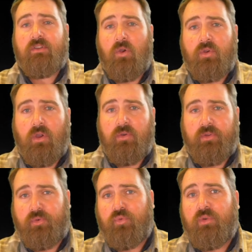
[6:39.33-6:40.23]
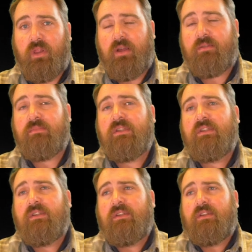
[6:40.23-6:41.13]
Koko the gorilla.
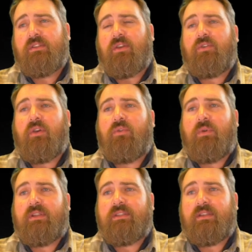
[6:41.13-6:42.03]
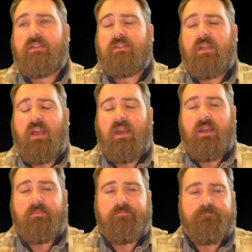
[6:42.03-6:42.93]
Koko was a